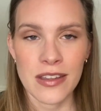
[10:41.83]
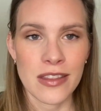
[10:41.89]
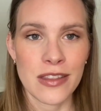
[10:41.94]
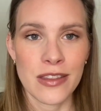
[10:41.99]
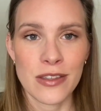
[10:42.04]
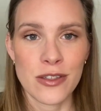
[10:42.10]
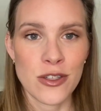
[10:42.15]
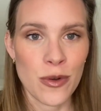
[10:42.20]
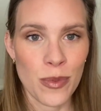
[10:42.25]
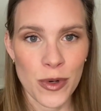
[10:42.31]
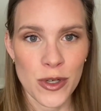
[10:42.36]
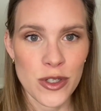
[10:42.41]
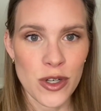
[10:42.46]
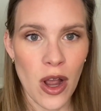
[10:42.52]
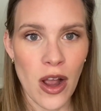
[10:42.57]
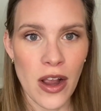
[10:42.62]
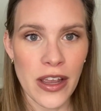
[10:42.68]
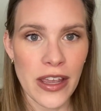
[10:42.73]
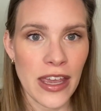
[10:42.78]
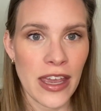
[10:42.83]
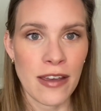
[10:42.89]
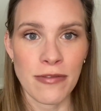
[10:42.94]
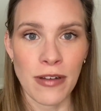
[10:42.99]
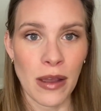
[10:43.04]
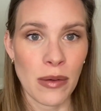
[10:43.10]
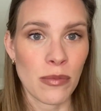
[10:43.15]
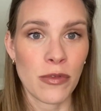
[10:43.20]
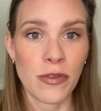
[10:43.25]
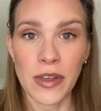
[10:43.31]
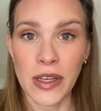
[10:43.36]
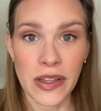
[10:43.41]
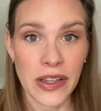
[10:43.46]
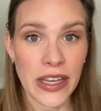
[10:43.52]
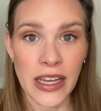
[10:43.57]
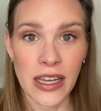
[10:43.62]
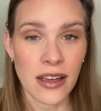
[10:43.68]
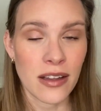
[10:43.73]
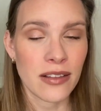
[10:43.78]
Super Shock if I'm
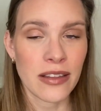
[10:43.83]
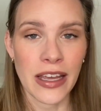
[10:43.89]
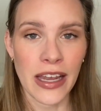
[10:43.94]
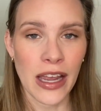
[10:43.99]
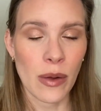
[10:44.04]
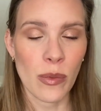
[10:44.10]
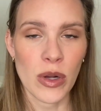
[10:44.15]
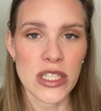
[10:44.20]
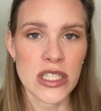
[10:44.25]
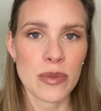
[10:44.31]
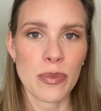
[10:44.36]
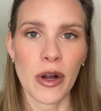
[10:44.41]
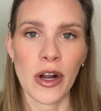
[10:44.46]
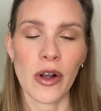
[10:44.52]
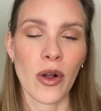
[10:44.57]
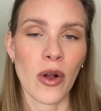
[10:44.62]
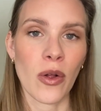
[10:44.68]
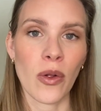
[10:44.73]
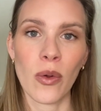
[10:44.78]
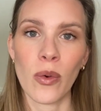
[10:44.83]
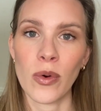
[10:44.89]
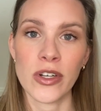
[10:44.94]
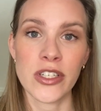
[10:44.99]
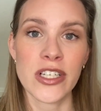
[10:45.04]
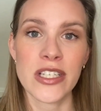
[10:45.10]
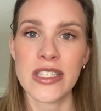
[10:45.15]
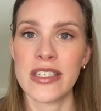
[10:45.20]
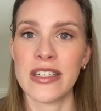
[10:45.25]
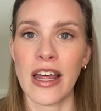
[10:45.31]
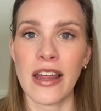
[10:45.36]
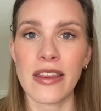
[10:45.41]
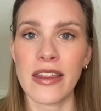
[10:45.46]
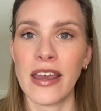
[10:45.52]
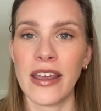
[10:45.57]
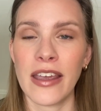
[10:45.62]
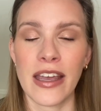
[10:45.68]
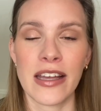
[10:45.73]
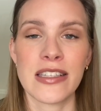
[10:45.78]
feeling like I want sparkle, or just
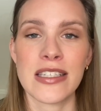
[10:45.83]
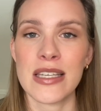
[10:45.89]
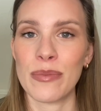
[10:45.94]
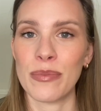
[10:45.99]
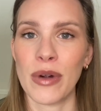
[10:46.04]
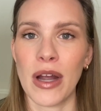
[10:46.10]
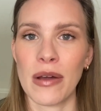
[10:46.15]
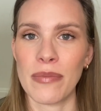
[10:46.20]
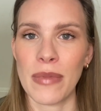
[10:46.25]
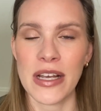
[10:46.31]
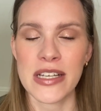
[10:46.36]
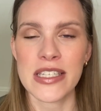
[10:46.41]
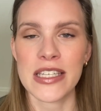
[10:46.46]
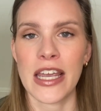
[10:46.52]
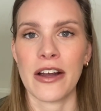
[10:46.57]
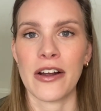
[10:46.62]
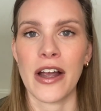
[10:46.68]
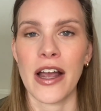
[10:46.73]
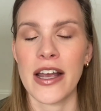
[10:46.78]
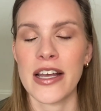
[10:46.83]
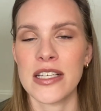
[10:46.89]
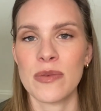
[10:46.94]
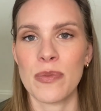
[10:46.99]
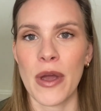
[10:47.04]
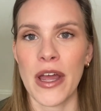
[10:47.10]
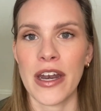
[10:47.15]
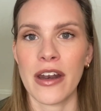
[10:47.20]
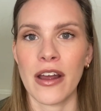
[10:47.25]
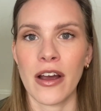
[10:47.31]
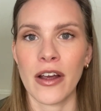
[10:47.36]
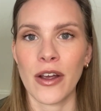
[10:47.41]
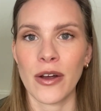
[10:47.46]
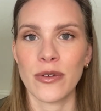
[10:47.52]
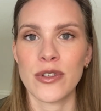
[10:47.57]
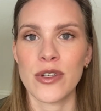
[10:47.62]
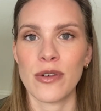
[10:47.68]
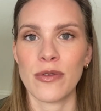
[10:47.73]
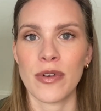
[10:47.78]
nothing, and some brown mascara has been a
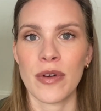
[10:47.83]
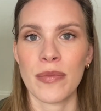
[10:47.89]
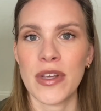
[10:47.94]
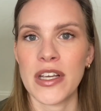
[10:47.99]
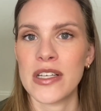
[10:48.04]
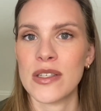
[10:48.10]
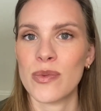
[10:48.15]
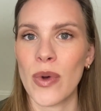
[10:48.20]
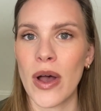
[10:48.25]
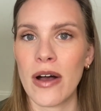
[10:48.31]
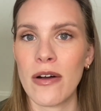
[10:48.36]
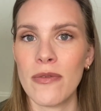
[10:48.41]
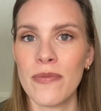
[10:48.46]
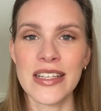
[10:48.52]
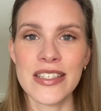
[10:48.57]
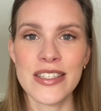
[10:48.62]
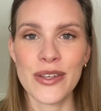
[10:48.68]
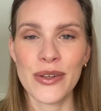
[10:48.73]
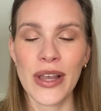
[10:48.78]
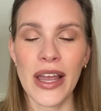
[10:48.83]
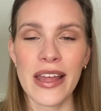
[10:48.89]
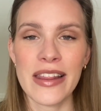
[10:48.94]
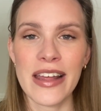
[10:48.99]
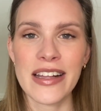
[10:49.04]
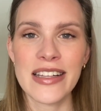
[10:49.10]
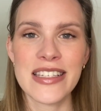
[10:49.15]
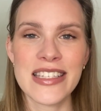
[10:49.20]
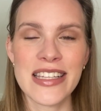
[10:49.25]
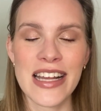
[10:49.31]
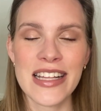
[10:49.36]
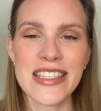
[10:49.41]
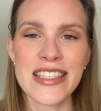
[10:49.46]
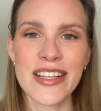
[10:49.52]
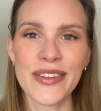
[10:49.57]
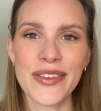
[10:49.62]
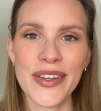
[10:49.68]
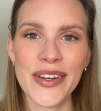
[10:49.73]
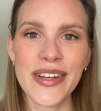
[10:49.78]
go-to for me as well. So yeah, that's the
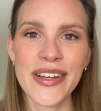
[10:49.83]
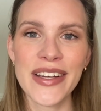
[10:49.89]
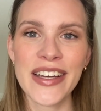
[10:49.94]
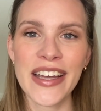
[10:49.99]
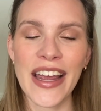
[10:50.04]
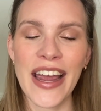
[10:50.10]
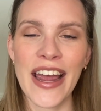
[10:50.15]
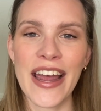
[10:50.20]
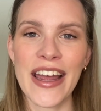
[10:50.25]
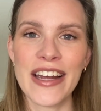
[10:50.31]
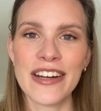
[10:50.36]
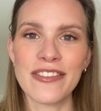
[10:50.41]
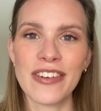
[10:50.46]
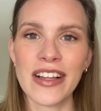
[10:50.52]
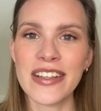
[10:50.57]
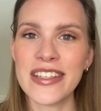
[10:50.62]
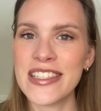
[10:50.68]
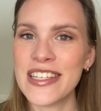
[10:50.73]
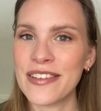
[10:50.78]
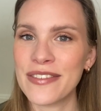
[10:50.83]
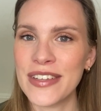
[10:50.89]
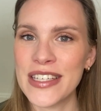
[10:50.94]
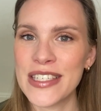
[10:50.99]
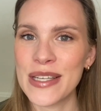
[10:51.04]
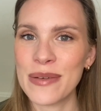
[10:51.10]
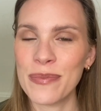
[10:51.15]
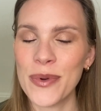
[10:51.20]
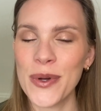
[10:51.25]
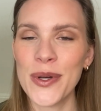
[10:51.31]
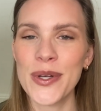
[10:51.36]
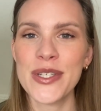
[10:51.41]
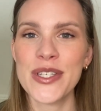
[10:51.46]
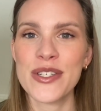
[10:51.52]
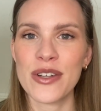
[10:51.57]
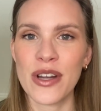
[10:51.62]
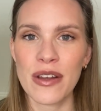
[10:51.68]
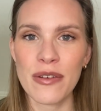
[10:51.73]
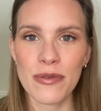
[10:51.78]
look. Relatively simple,
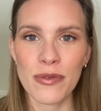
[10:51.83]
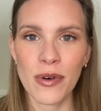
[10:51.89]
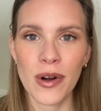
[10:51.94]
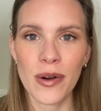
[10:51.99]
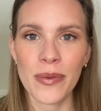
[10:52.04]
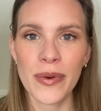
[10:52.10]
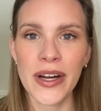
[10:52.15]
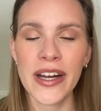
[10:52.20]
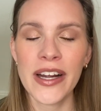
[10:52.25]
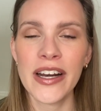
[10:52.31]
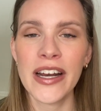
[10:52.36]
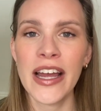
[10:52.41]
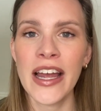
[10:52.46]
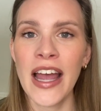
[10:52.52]
straightforward.